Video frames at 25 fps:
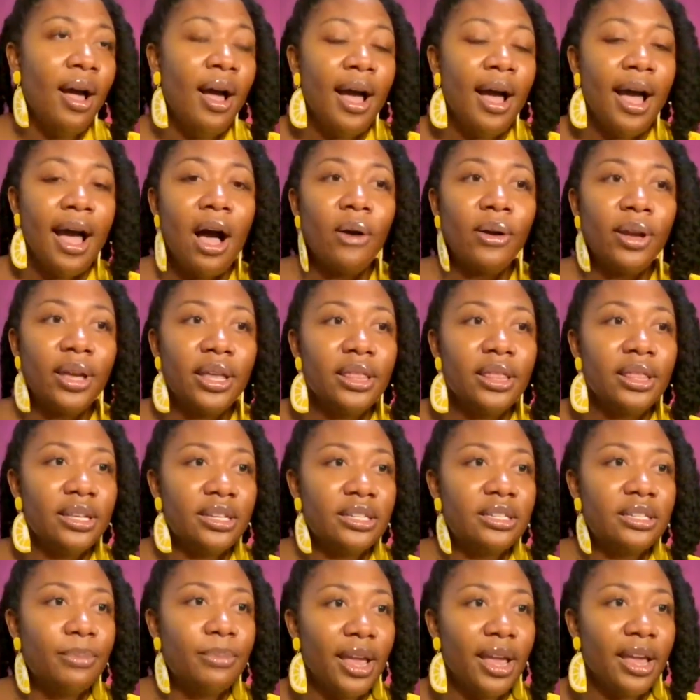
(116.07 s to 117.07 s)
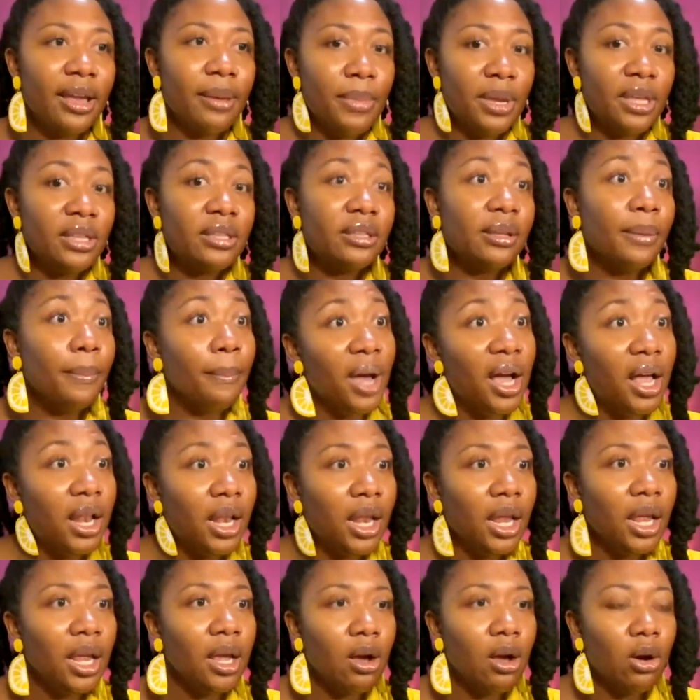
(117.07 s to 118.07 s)
How can this make me some
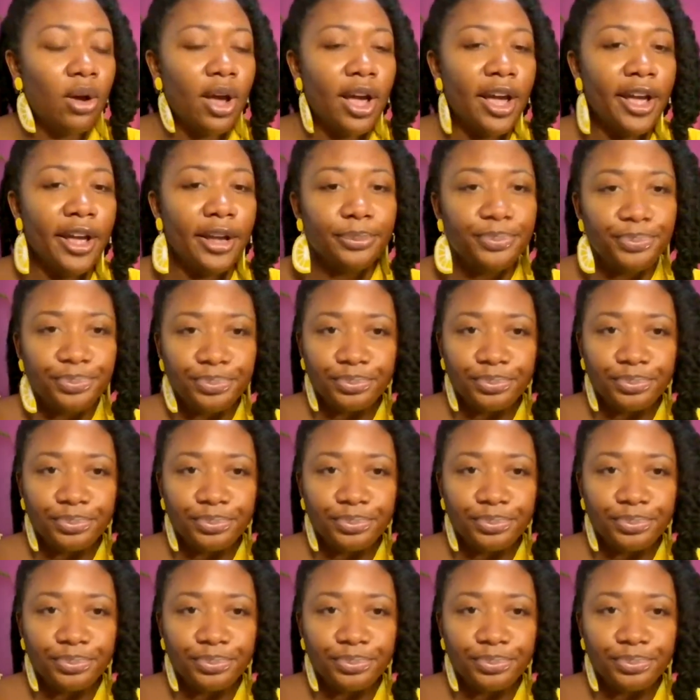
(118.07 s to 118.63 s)
money? Okay.